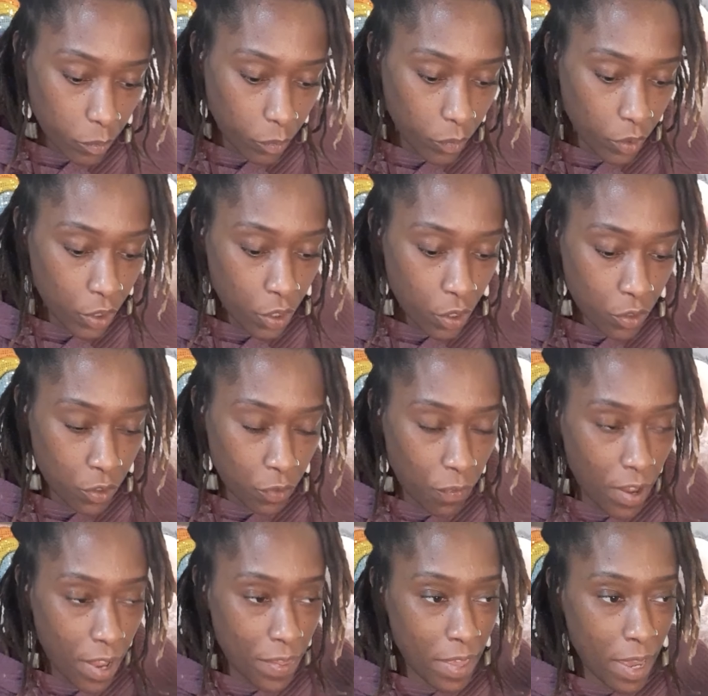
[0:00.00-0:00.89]
you know, to
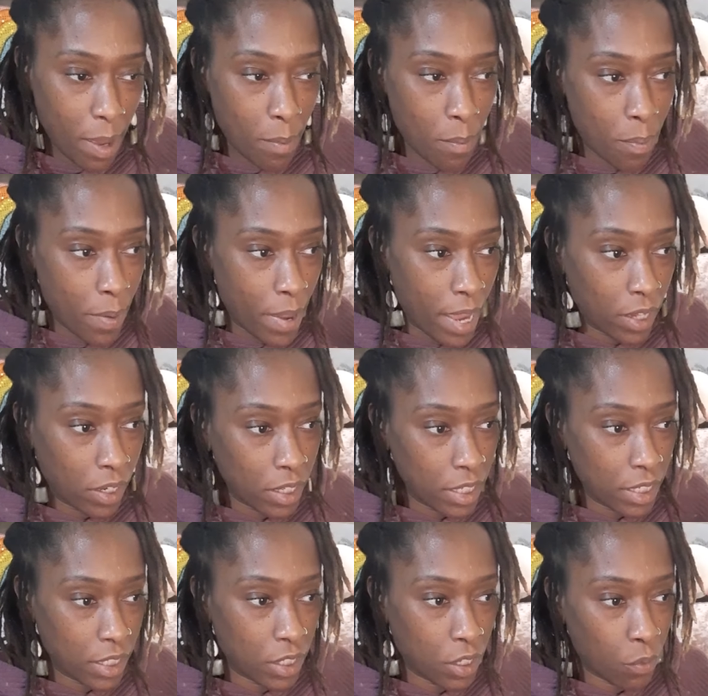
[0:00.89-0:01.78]
find that
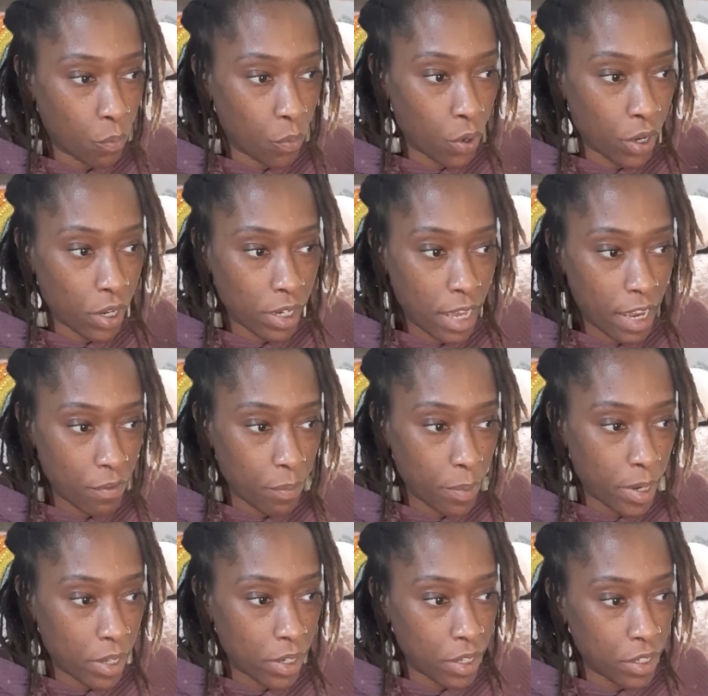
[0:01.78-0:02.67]
balance, that work-life
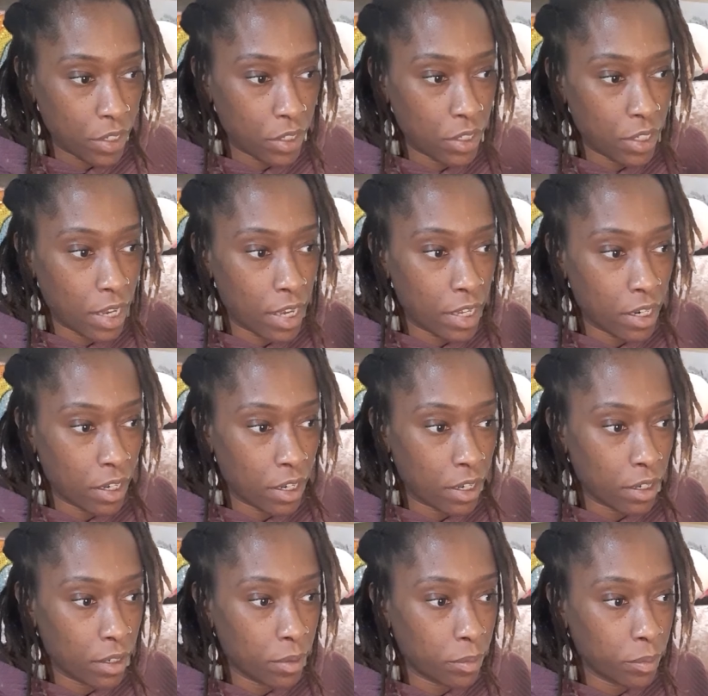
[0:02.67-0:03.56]
balance, that,
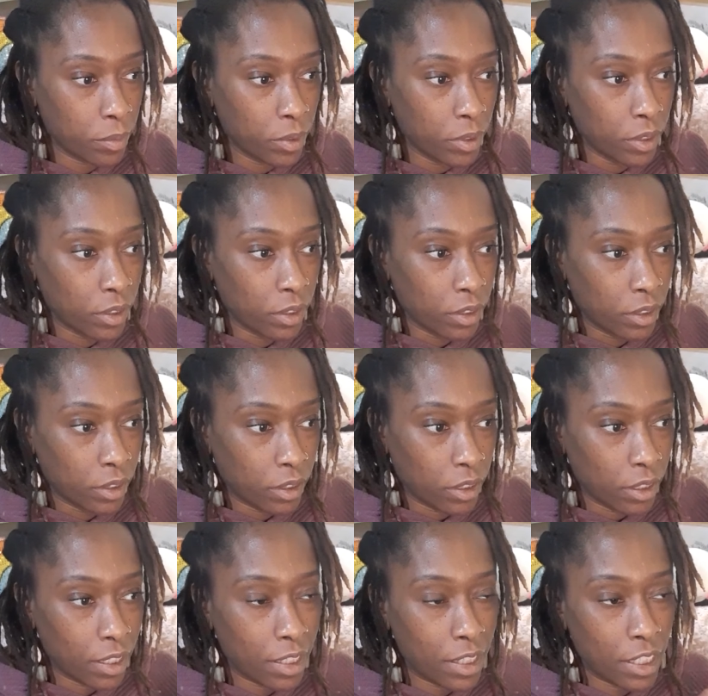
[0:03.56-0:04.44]
um,
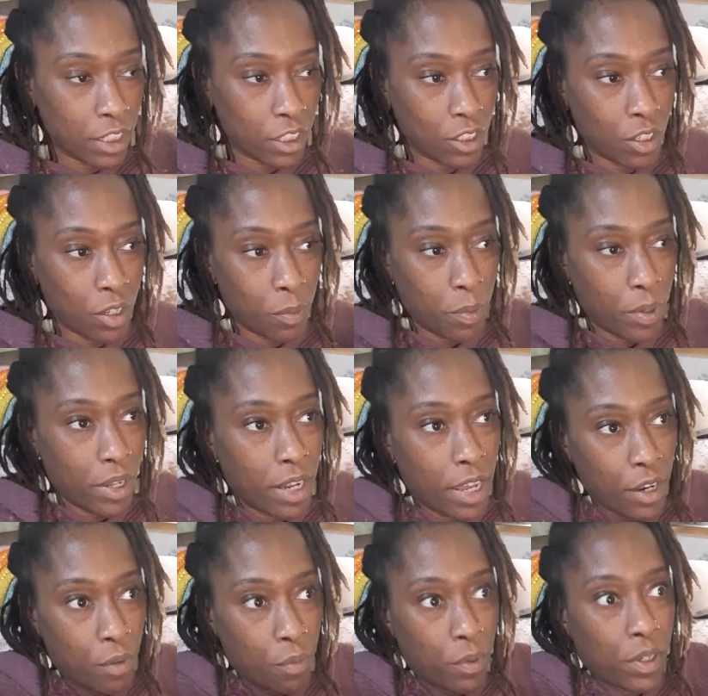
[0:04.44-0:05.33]
and this could be
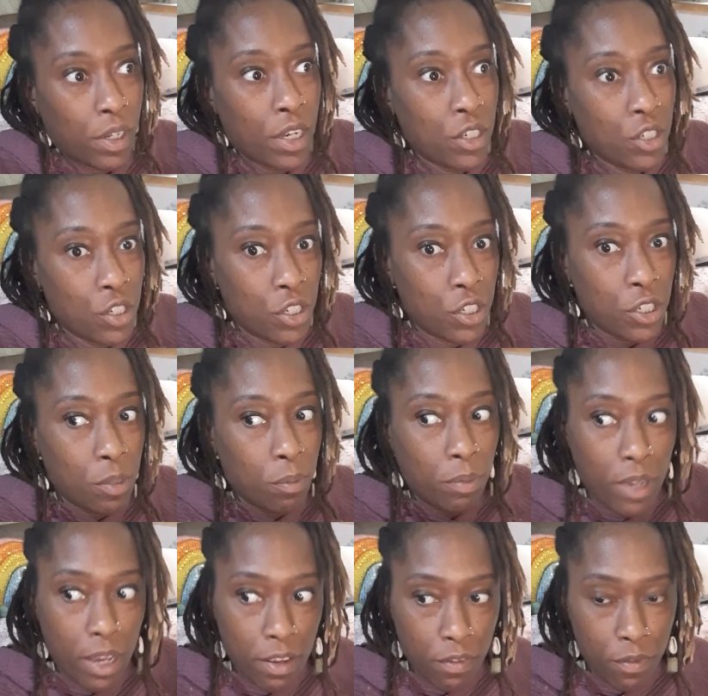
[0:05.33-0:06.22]
like relationship
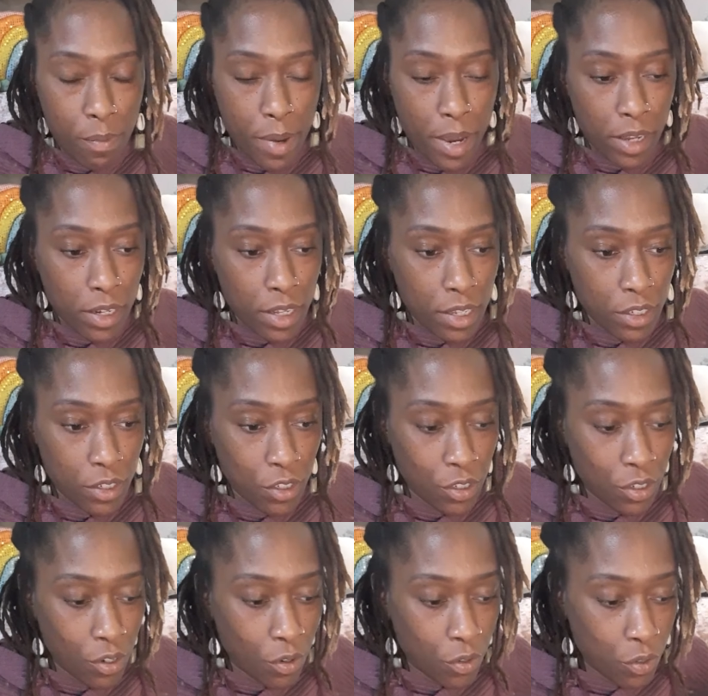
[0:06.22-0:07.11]
life balance
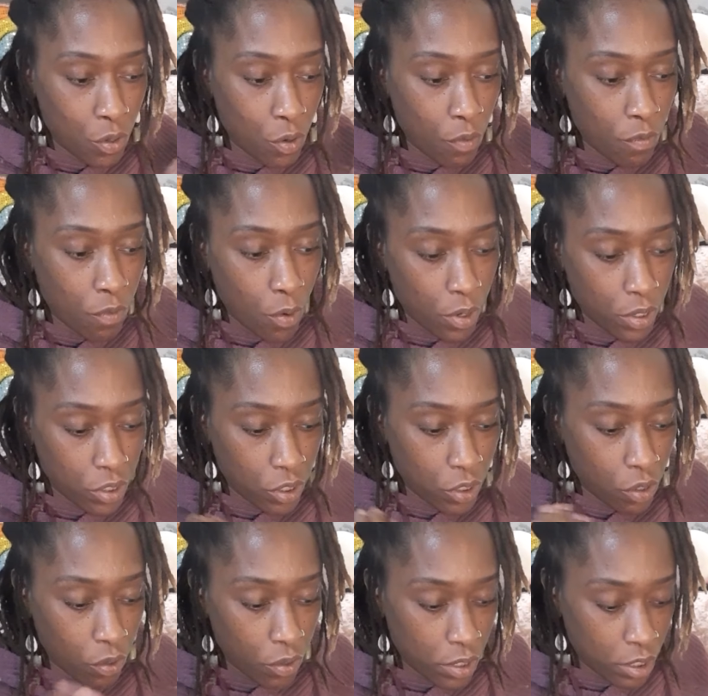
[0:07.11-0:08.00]
you know you
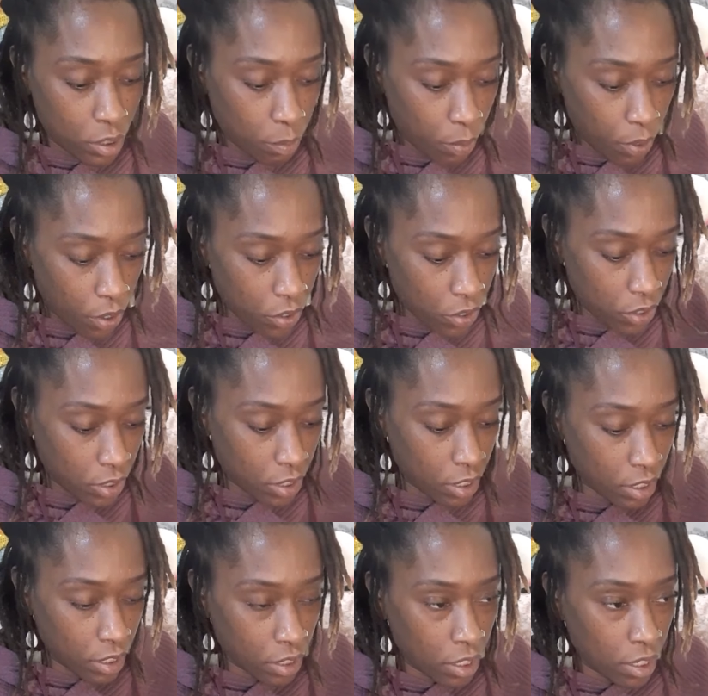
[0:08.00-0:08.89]
focusing on this person
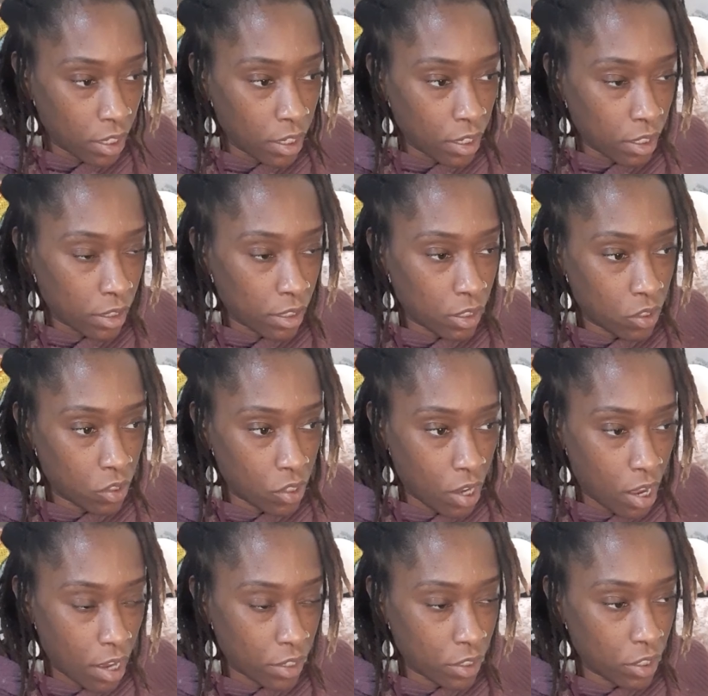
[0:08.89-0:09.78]
and this
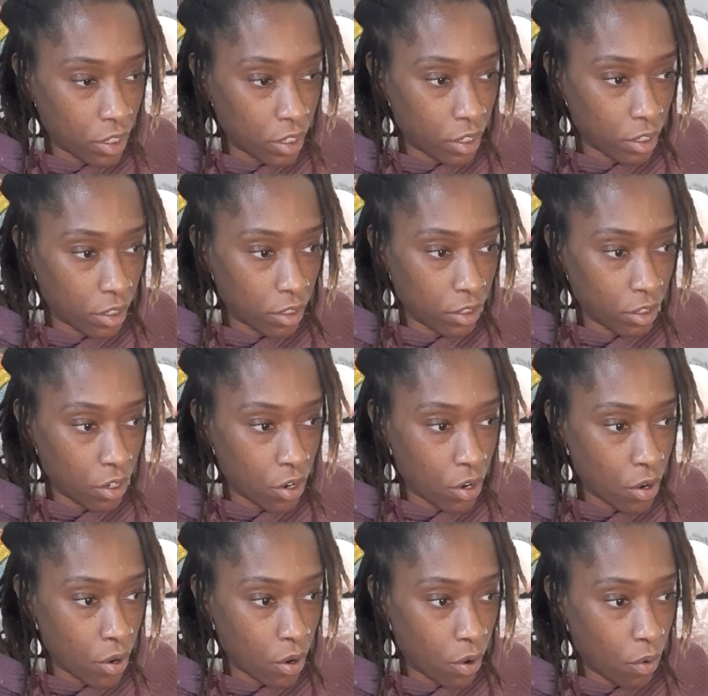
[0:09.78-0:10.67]
toxic
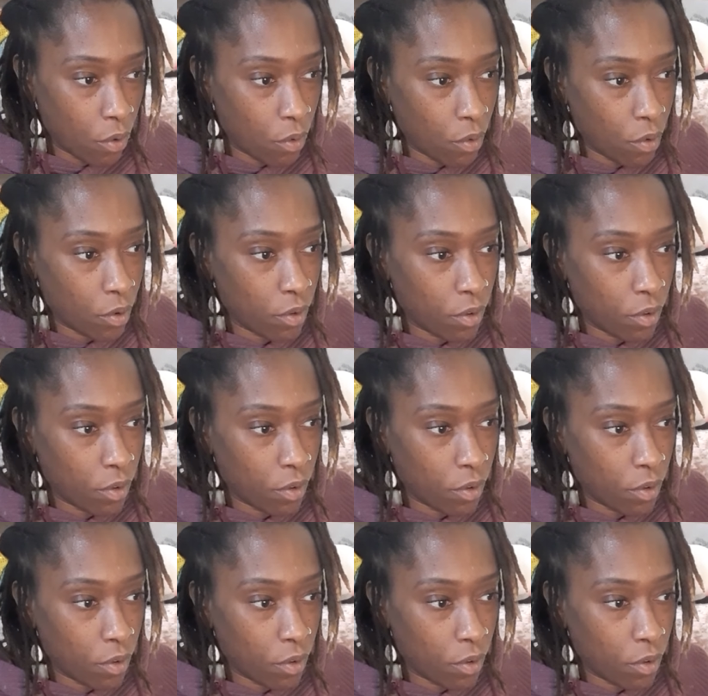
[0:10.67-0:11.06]
you know